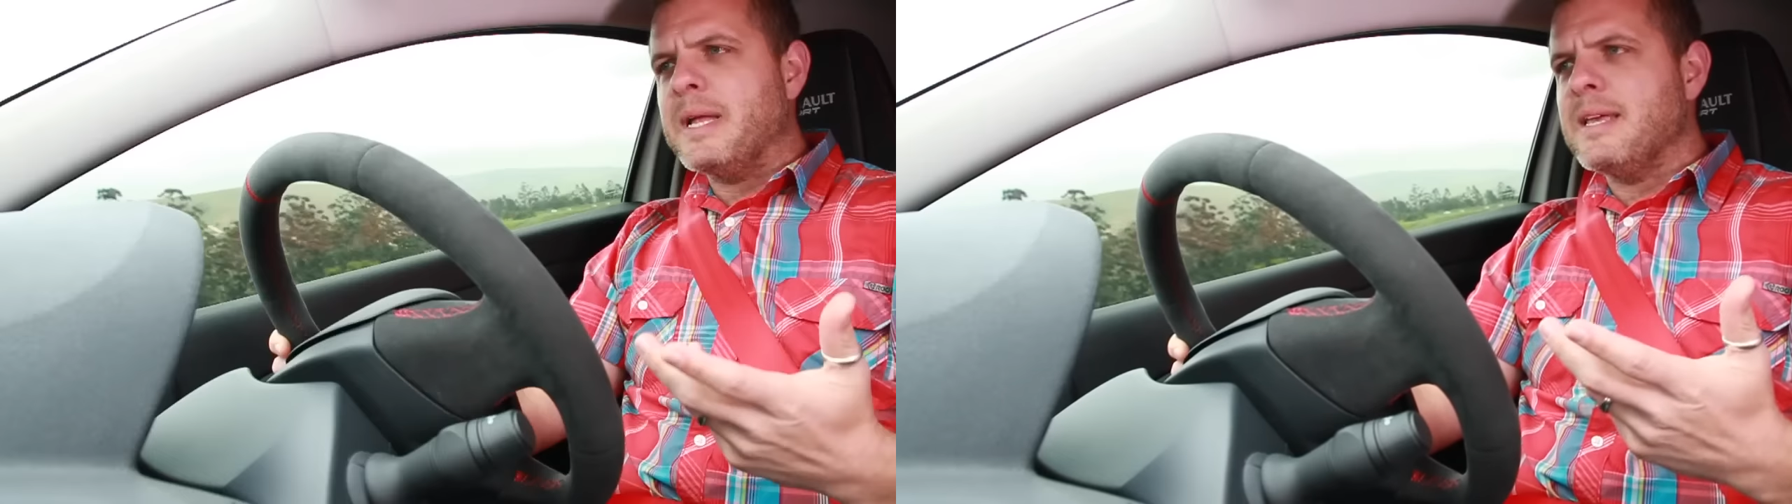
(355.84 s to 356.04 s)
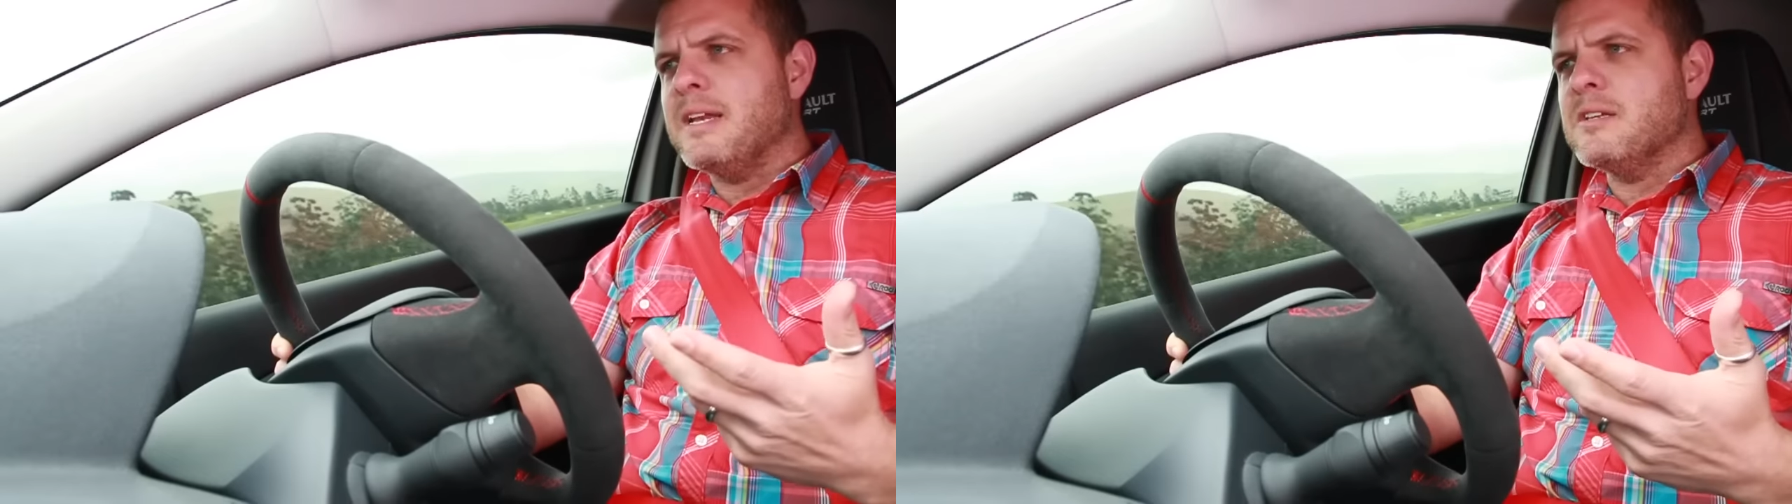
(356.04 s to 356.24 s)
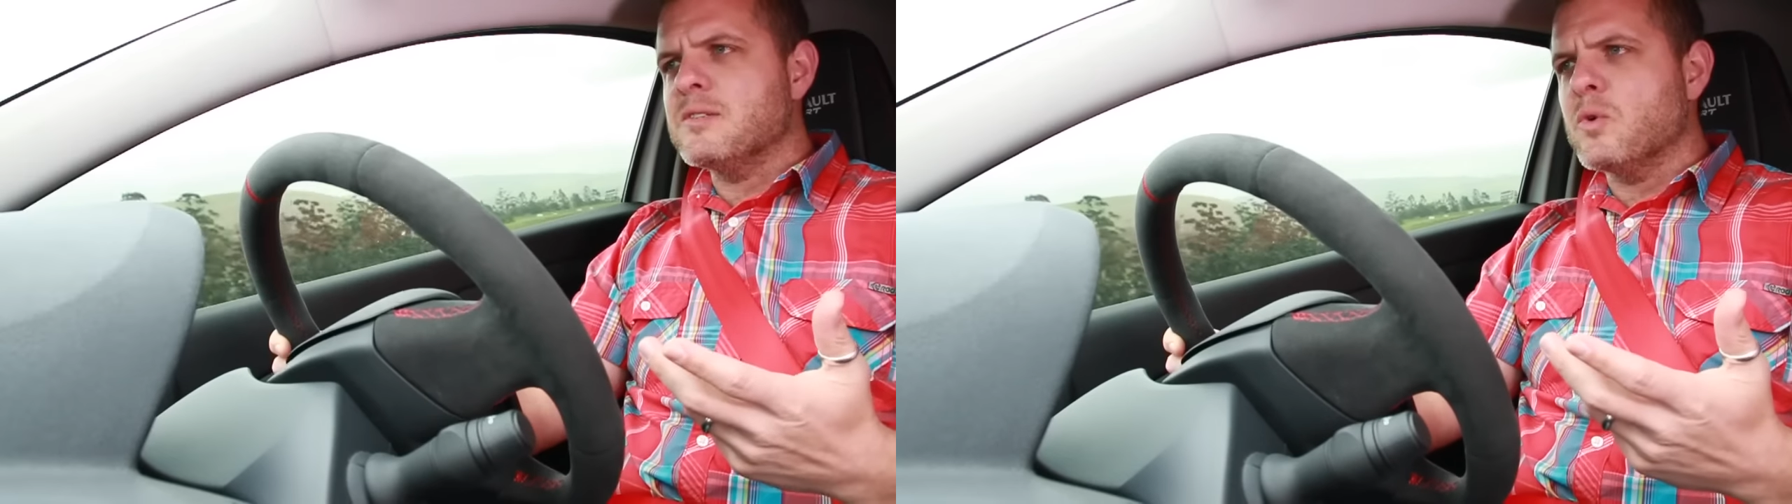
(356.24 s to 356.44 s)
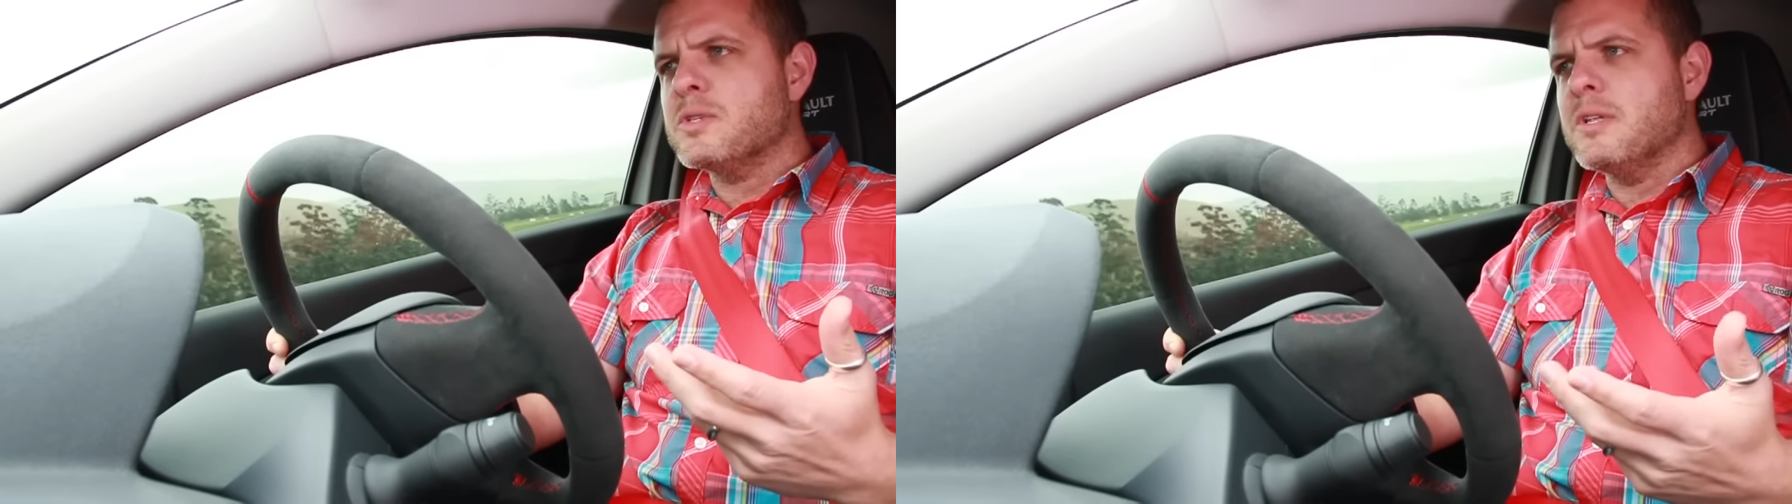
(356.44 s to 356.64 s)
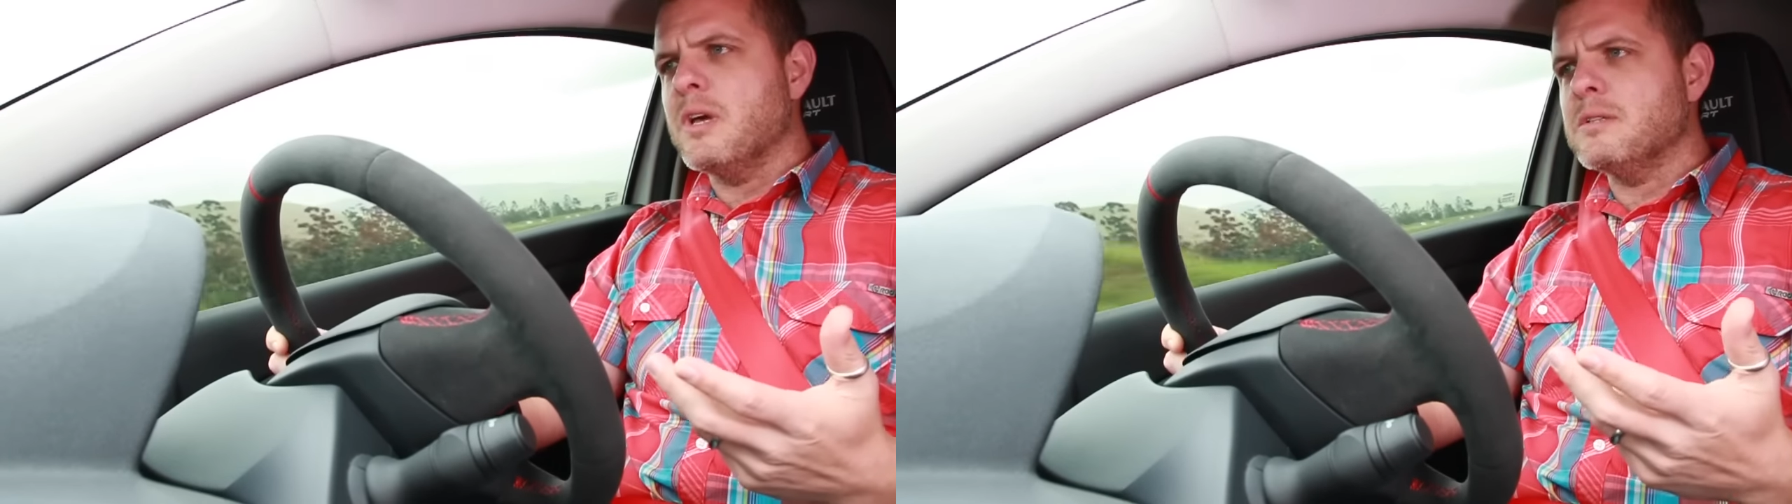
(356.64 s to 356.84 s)
about that
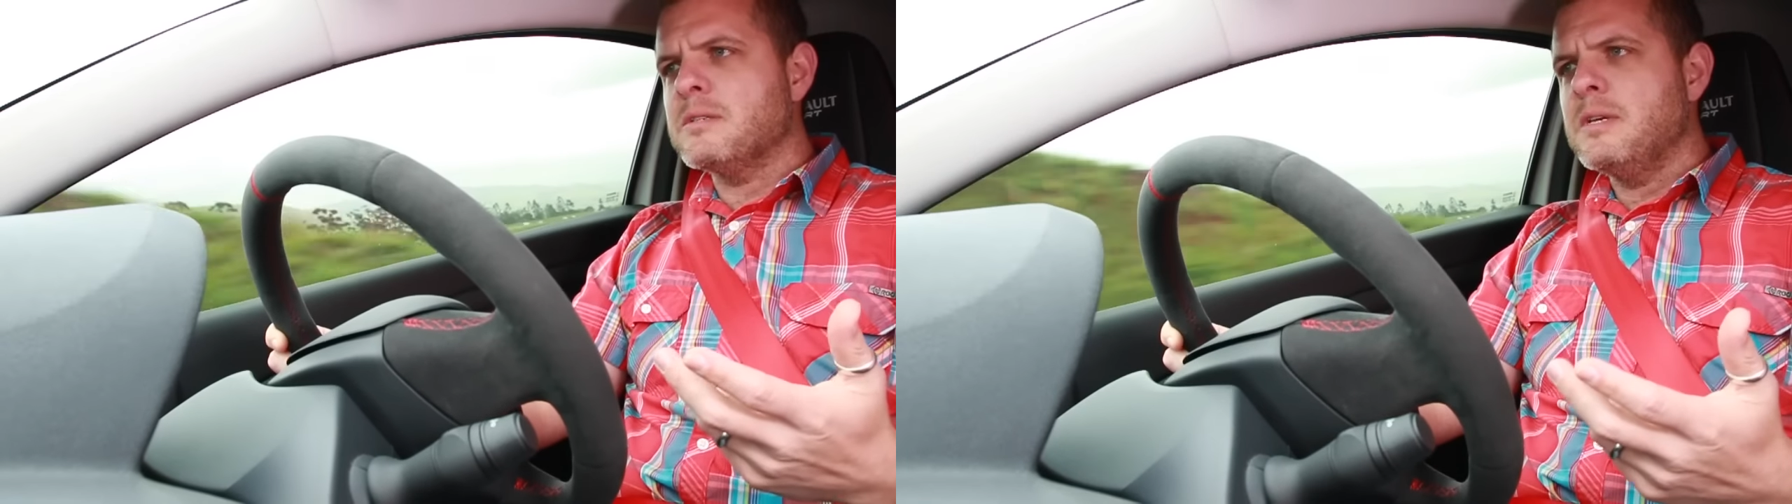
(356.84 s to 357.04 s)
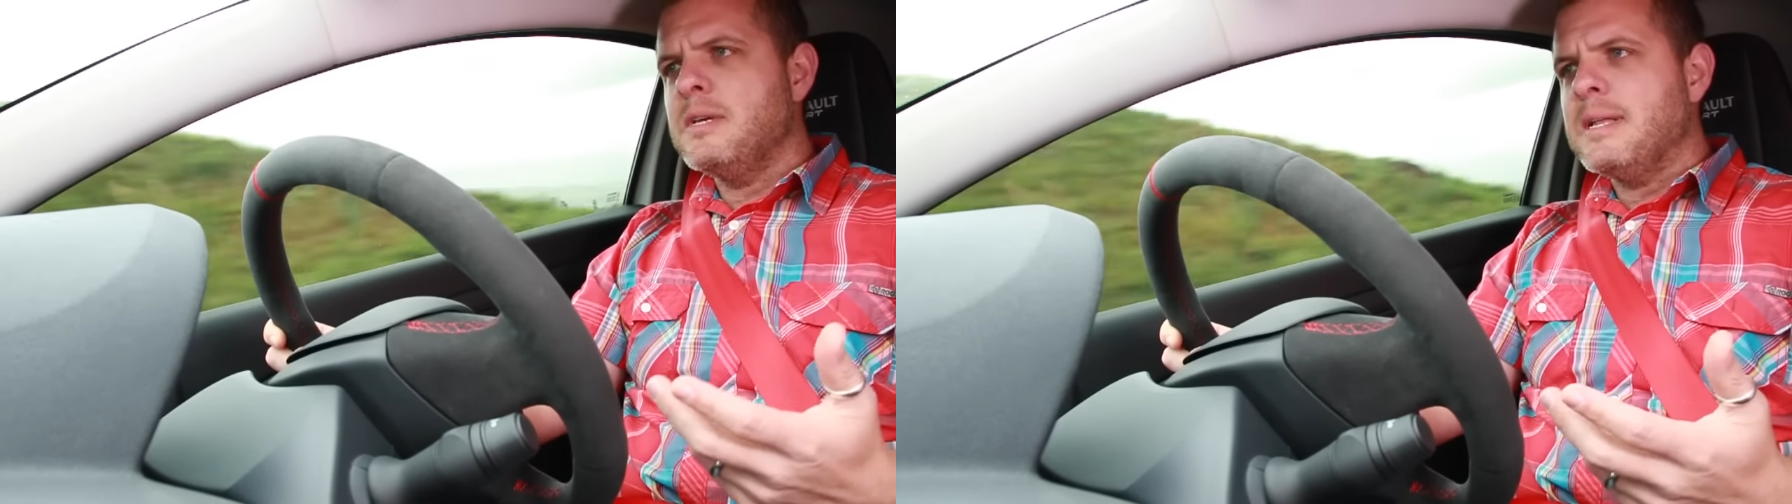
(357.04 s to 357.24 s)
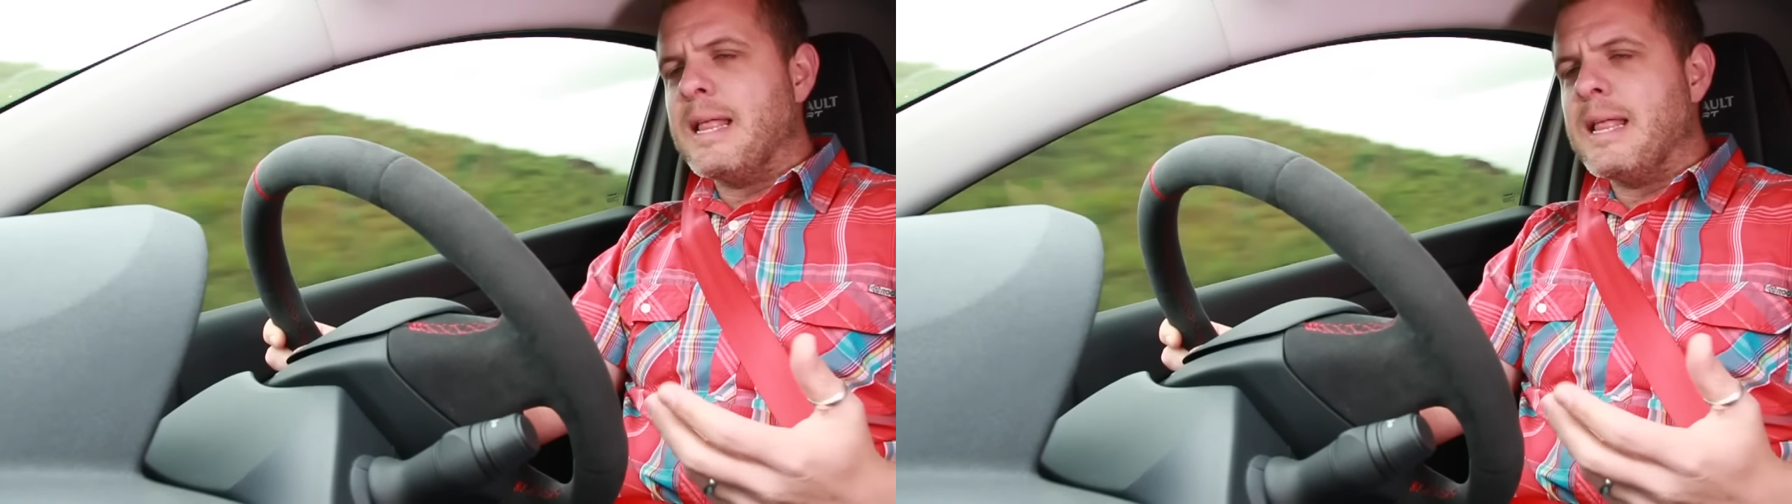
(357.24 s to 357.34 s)
exhaust note.